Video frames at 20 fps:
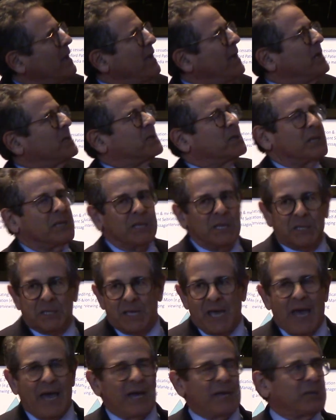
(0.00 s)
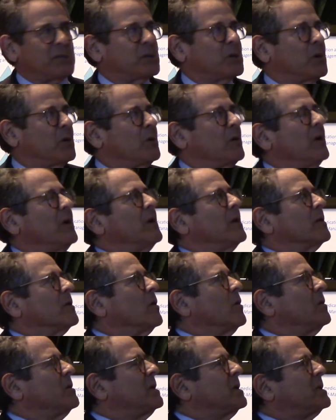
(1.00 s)
It's a disaster.
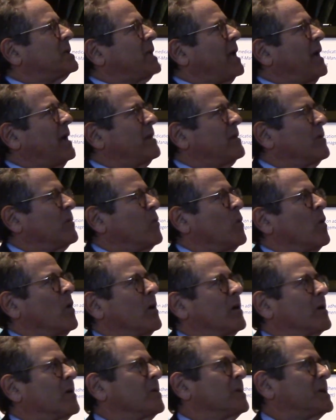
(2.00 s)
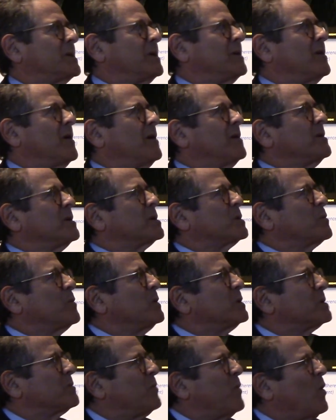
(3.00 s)
Learn to stand at work or sit on a
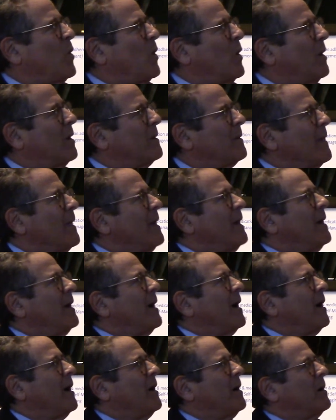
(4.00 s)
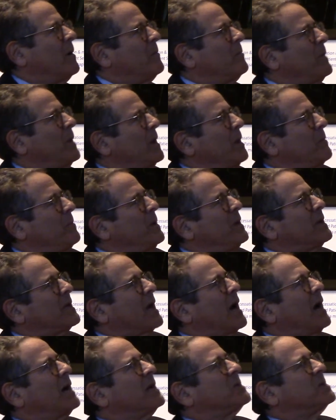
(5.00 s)
Swiss ball. Be
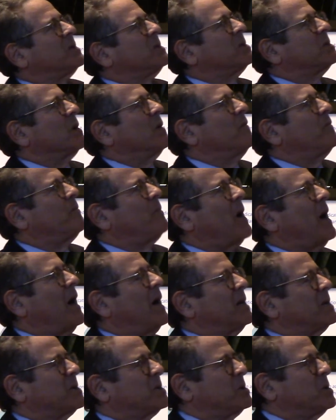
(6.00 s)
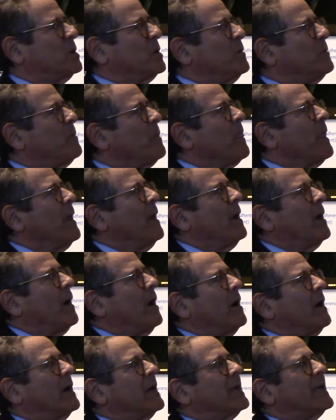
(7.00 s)
conscious of posture.
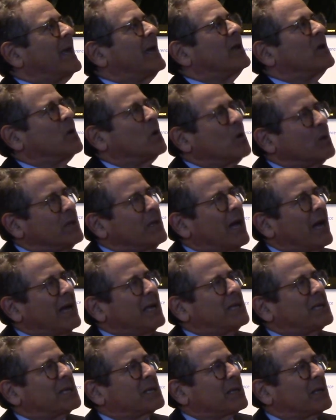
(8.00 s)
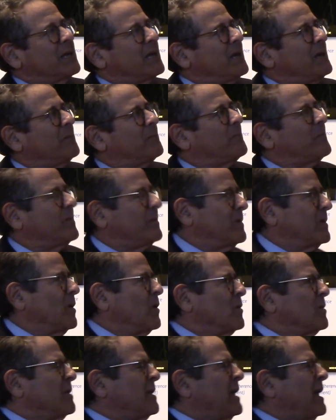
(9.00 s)
Get a good night's sleep.
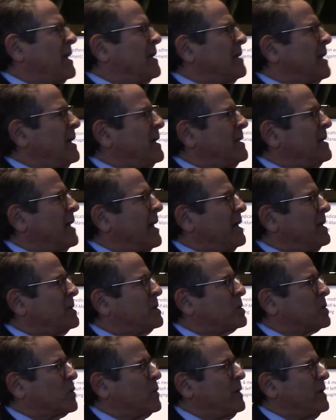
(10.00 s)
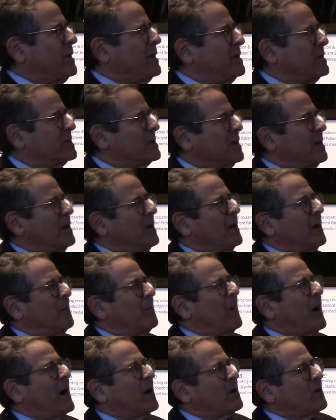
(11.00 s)
No late night screens.
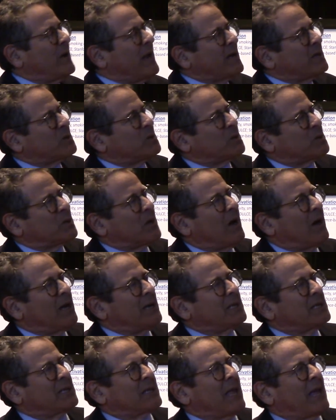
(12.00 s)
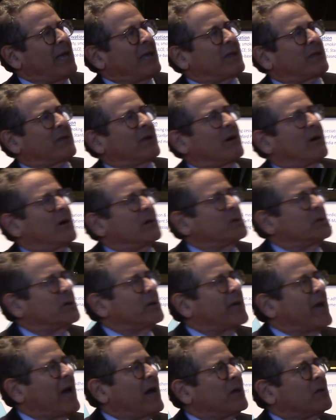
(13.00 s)
Moderate exercise, like the
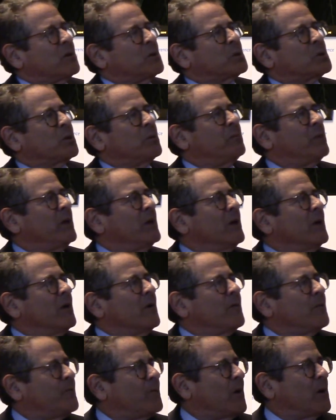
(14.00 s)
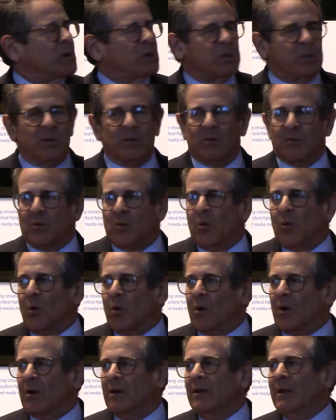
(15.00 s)
hunter-gatherer, should be functional
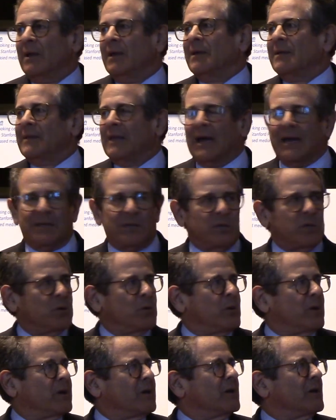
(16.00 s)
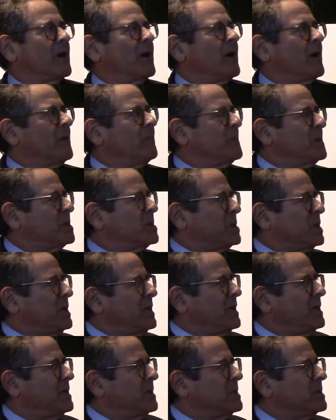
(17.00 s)
core, not doing
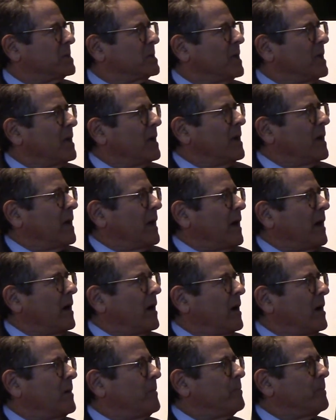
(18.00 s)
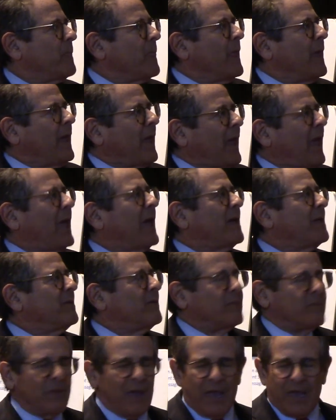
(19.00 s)
machines.
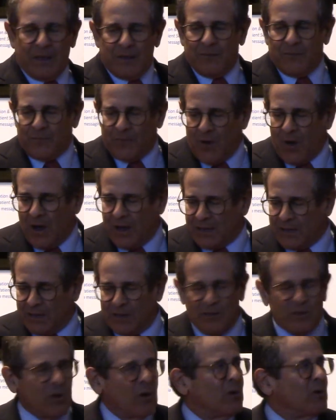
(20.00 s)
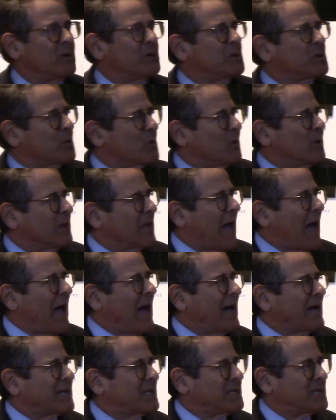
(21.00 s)
And finally, learn to
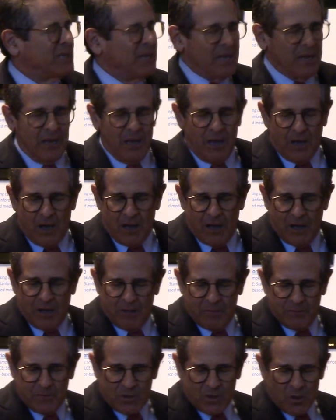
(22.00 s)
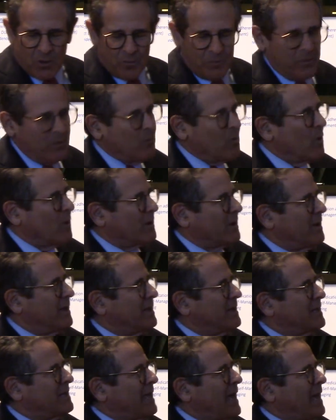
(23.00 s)
relax. Don't be
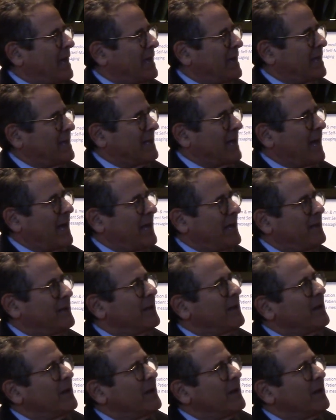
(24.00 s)
working day and night.